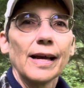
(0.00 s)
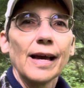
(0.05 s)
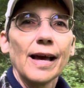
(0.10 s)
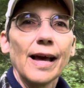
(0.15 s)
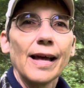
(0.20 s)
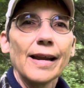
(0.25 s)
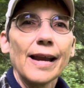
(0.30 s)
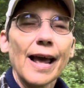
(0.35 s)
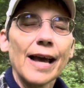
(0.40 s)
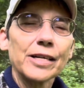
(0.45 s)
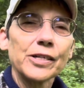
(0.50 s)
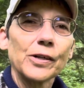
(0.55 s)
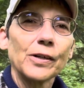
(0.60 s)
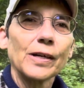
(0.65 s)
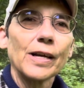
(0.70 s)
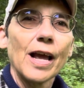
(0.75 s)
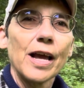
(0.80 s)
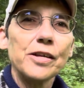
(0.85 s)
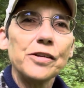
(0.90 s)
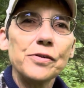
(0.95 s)
And
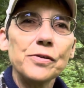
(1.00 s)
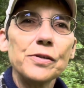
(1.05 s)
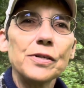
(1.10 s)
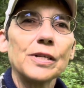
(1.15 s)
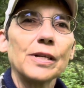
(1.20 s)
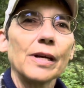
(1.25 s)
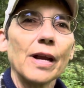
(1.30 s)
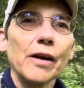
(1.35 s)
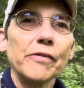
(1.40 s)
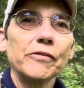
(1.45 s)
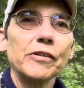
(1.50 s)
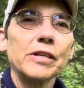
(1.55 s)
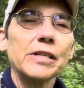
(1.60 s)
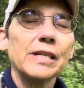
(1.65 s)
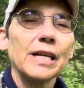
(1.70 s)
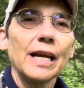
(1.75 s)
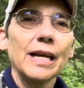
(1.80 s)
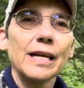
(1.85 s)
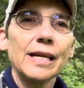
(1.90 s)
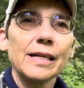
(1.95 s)
actually I use it every
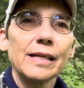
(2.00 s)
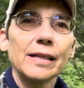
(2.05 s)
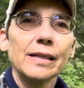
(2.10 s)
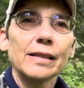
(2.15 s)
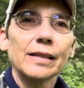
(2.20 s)
day